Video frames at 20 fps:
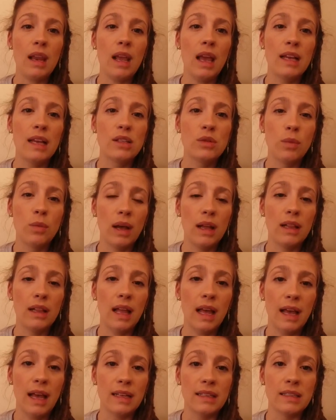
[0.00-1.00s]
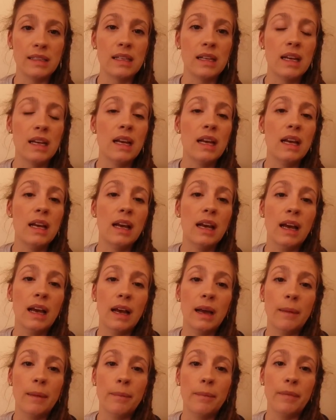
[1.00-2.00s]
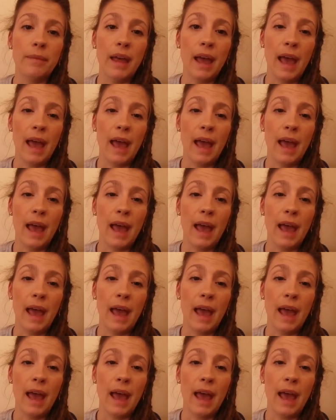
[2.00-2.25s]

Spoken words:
as well as the